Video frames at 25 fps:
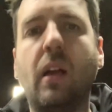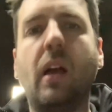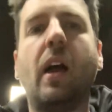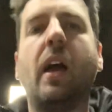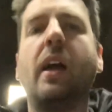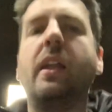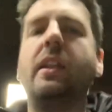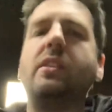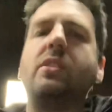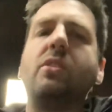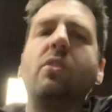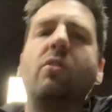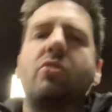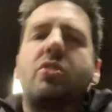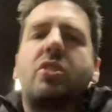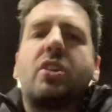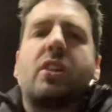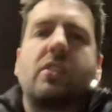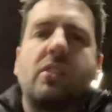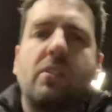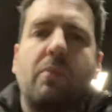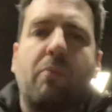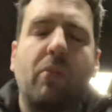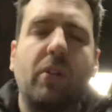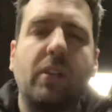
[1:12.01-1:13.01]
And it's not
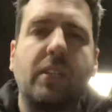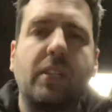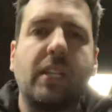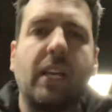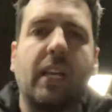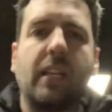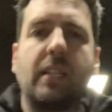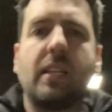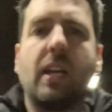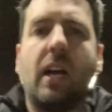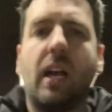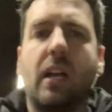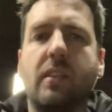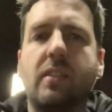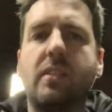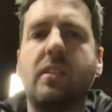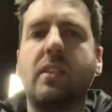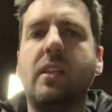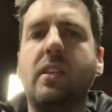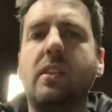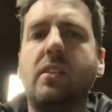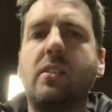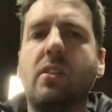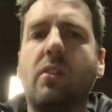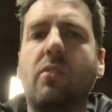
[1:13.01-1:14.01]
just to protect us,
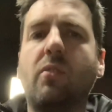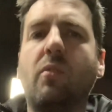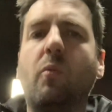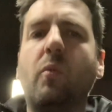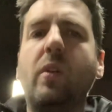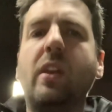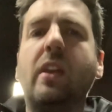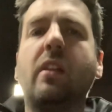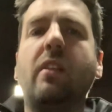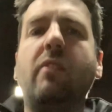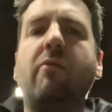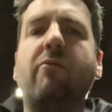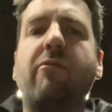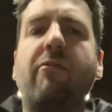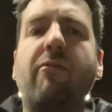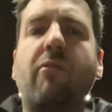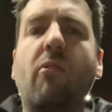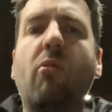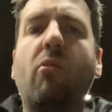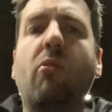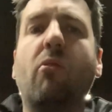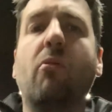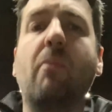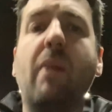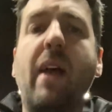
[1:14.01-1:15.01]
it's so that we can
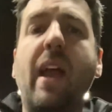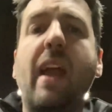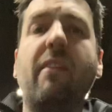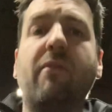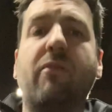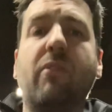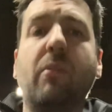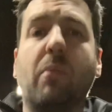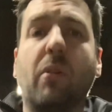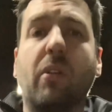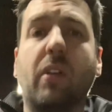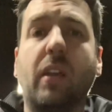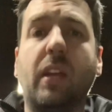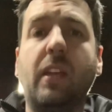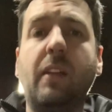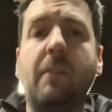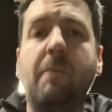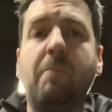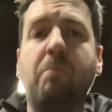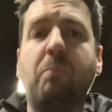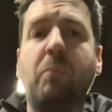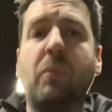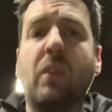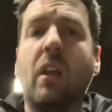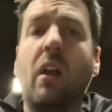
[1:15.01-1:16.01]
inform everybody
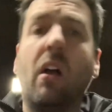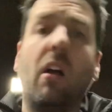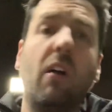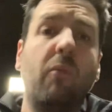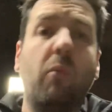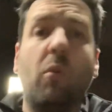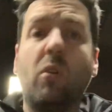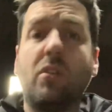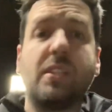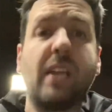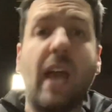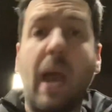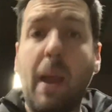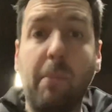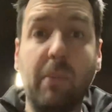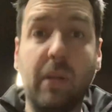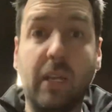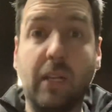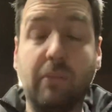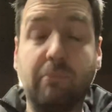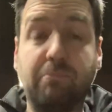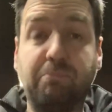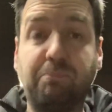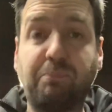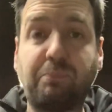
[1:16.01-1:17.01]
of what's happening.